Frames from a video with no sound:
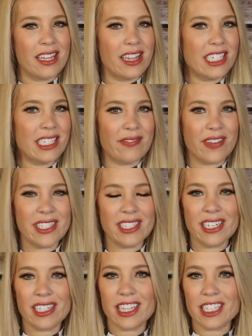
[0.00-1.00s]
This fits
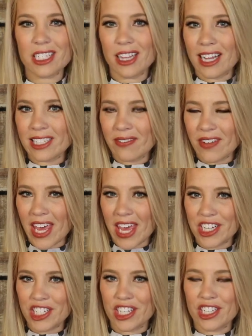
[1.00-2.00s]
into this
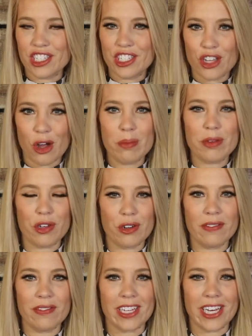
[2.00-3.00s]
classification so
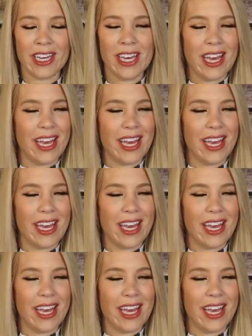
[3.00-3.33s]
beautifully.